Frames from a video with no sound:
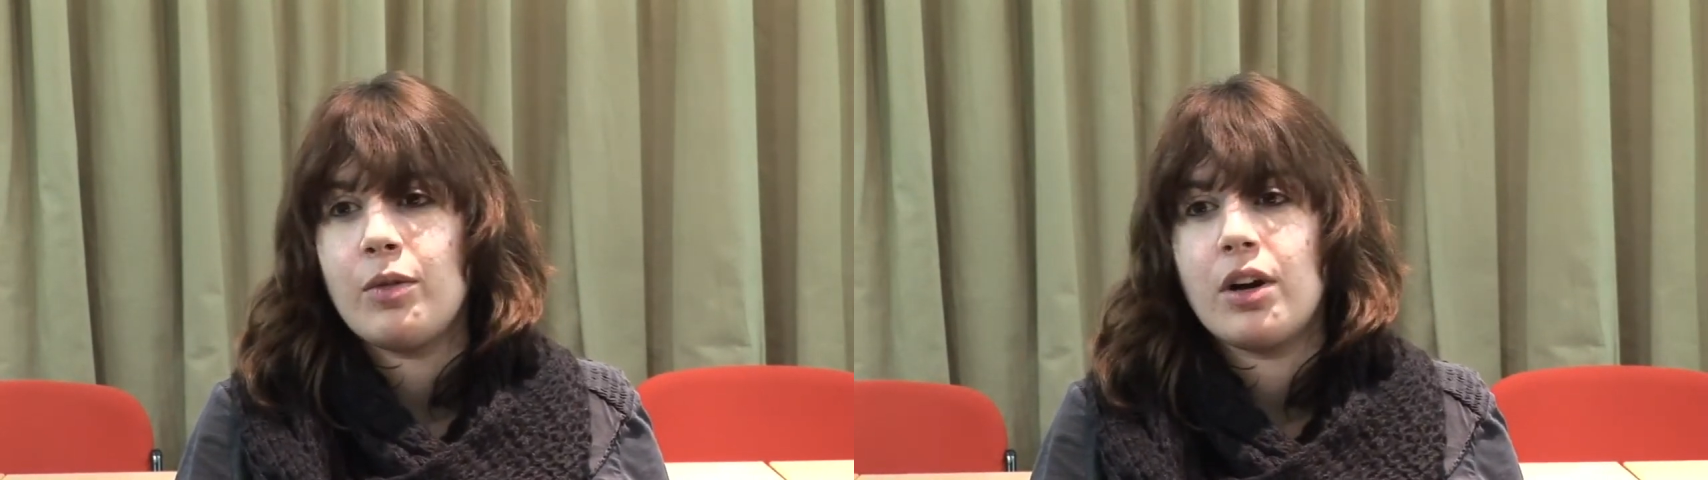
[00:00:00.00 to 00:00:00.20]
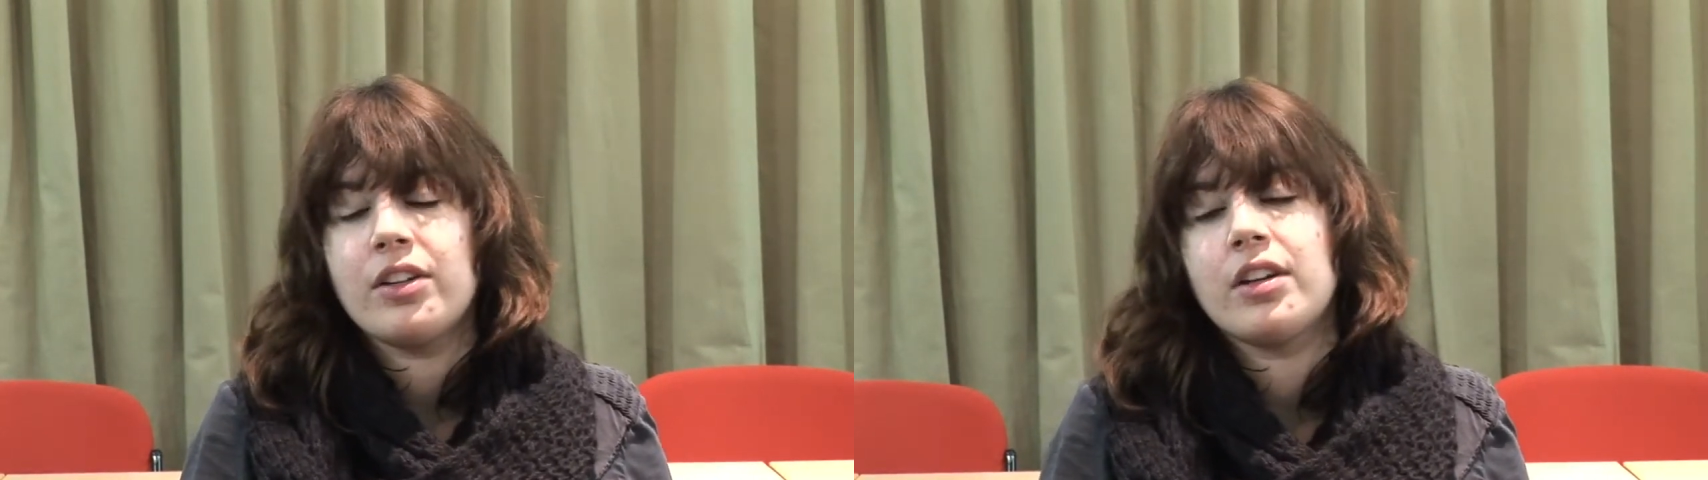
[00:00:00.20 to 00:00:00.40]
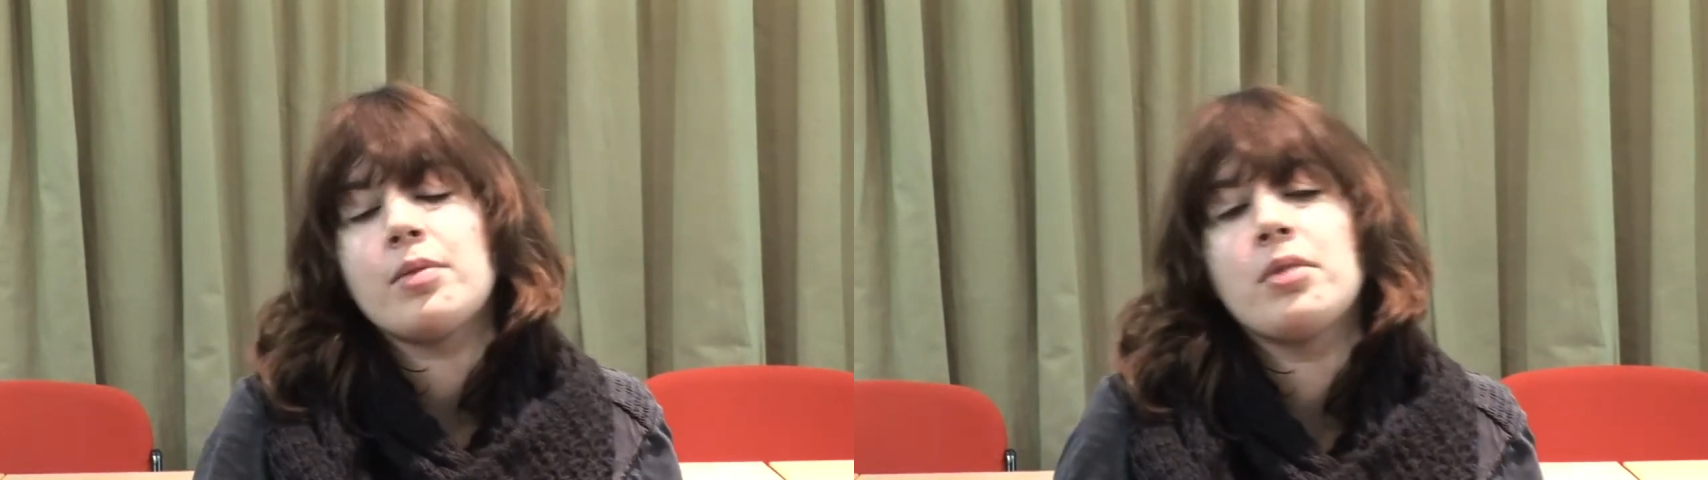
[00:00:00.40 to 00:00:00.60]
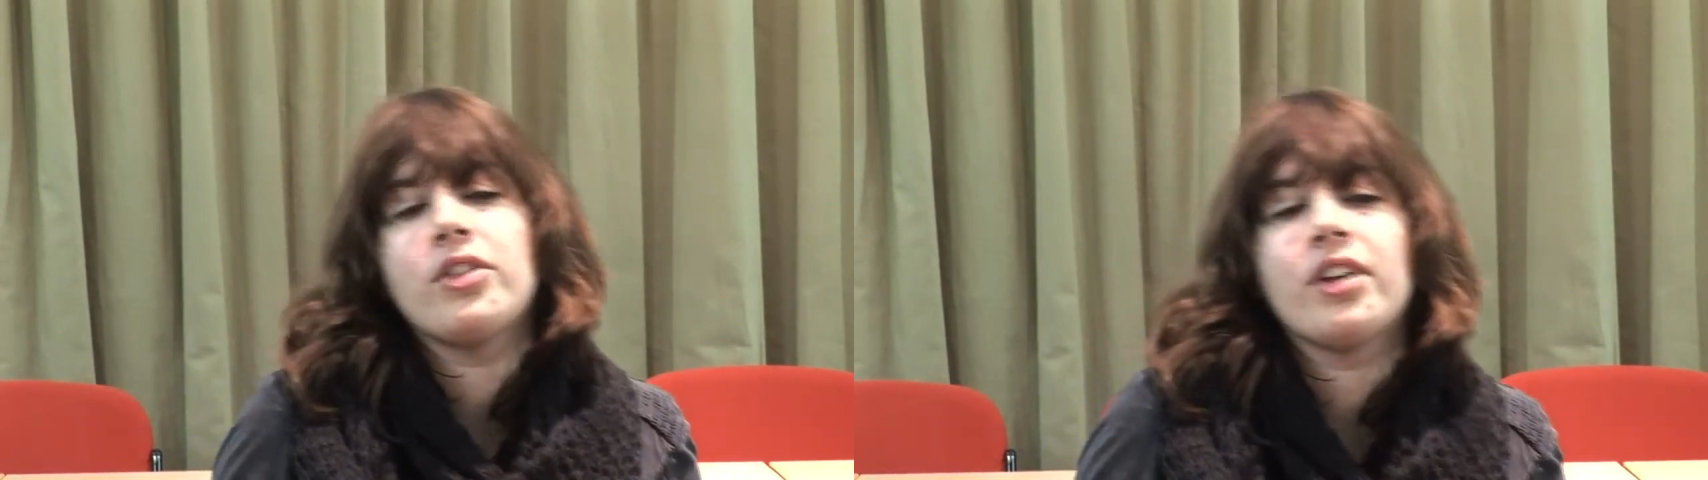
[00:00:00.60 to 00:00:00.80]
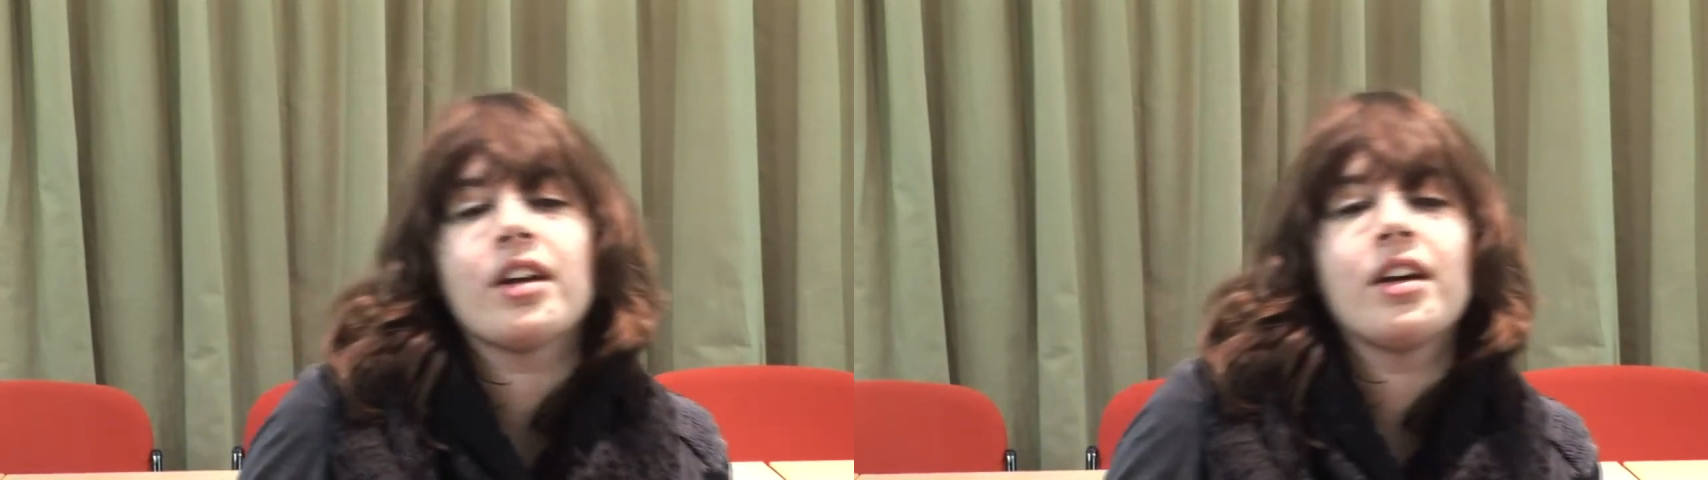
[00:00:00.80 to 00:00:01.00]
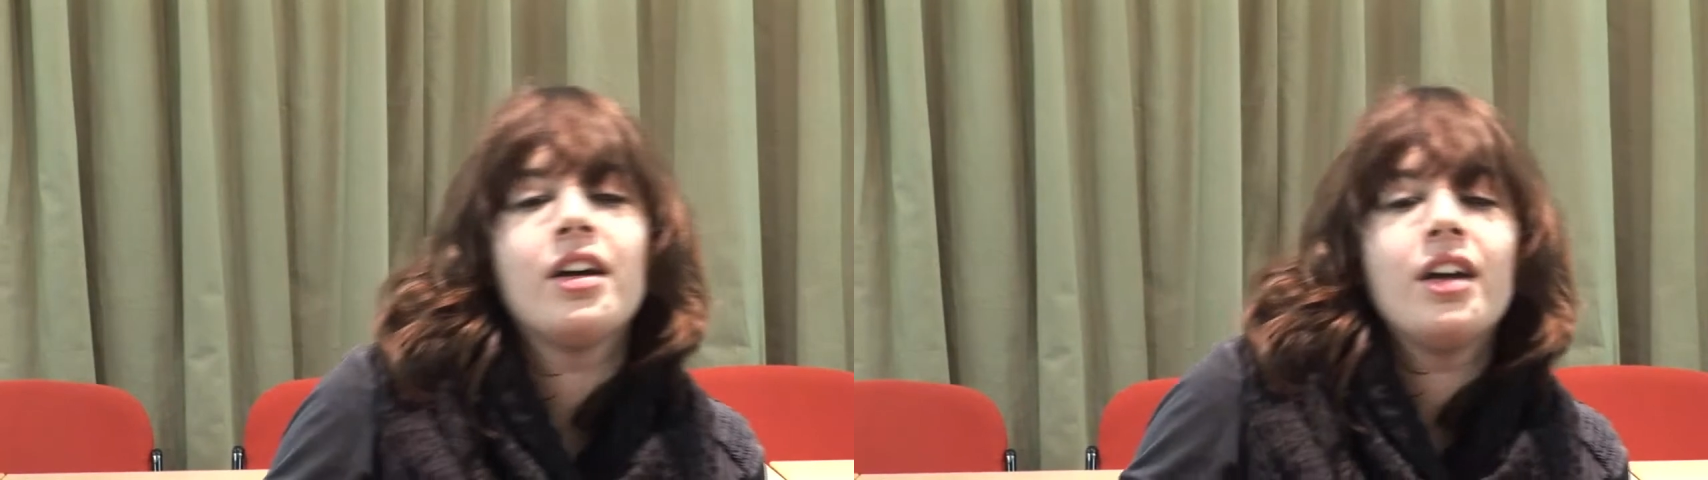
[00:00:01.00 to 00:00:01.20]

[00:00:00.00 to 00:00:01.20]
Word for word: where I studied music